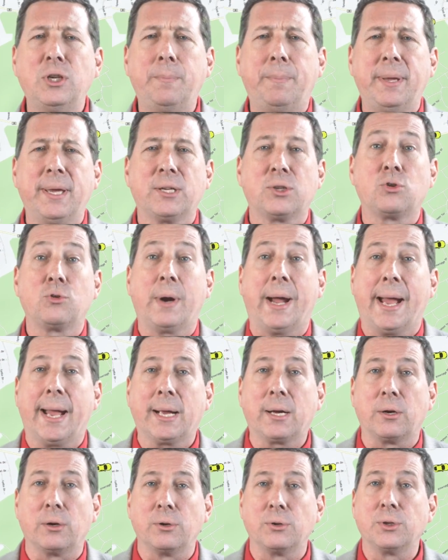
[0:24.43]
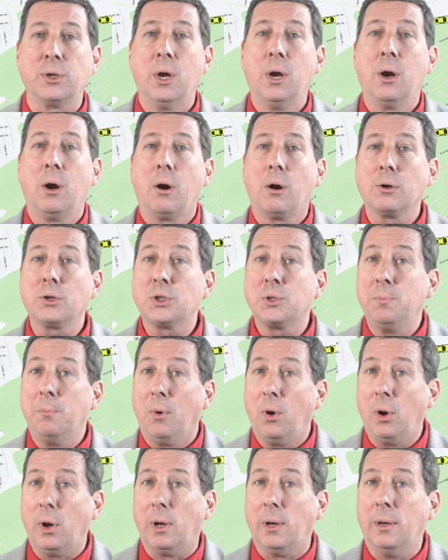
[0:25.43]
G P S trackers are
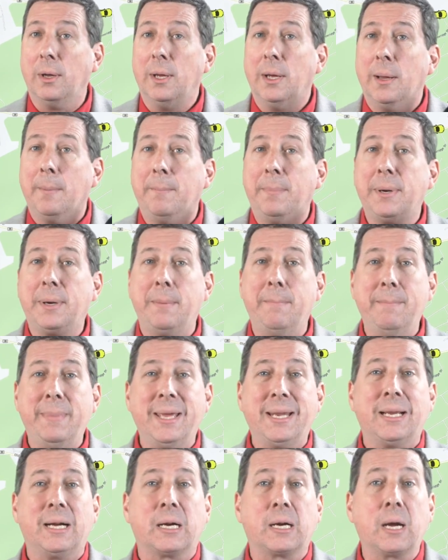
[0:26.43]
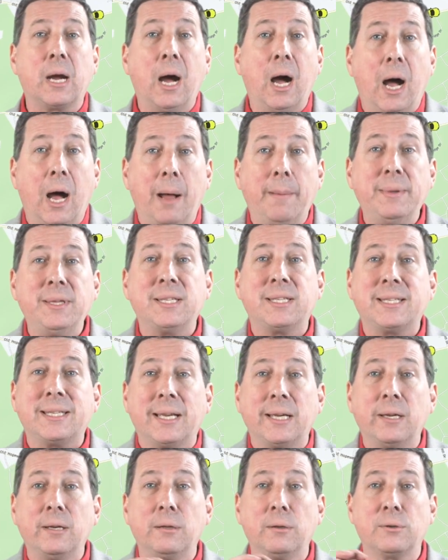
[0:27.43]
small, but emit a common
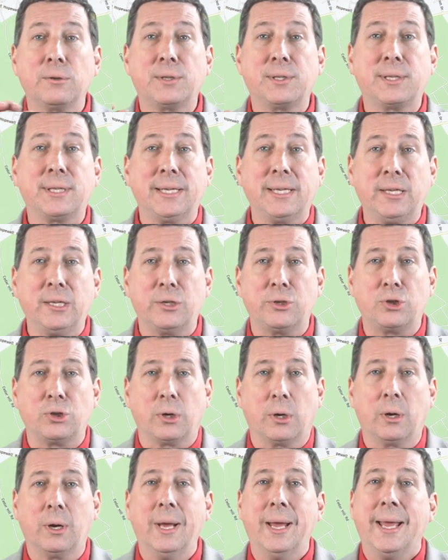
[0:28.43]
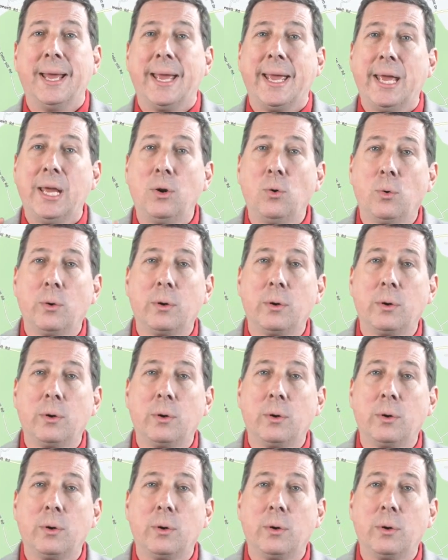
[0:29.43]
cellular signature in